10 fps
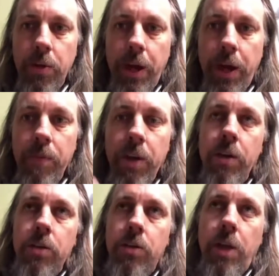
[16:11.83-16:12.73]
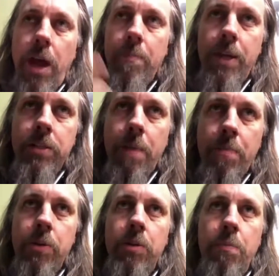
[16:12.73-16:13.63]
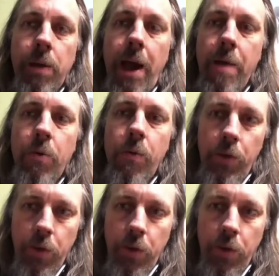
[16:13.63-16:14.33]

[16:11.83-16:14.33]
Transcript: Okay, so that makes that person pliable.